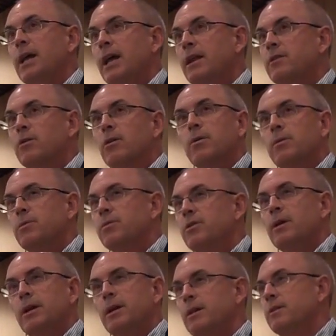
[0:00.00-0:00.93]
And so it
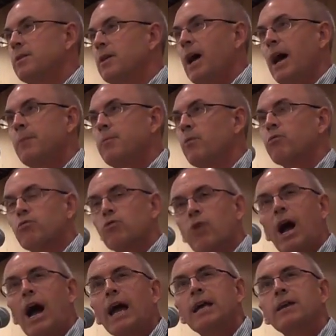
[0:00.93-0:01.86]
was a time
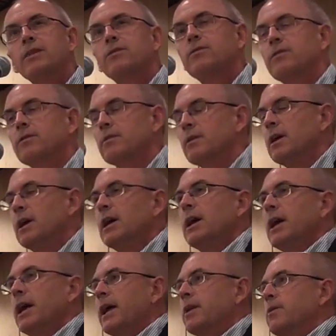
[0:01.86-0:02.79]
of riots
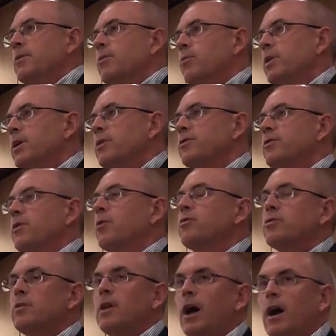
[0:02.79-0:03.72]
and real
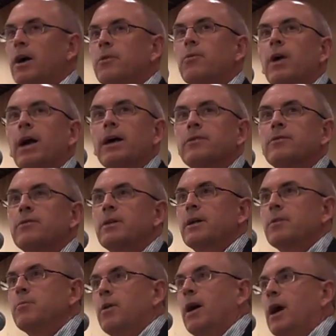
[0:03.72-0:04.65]
social unrest
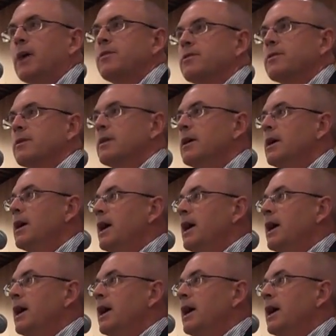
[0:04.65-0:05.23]
in Boston.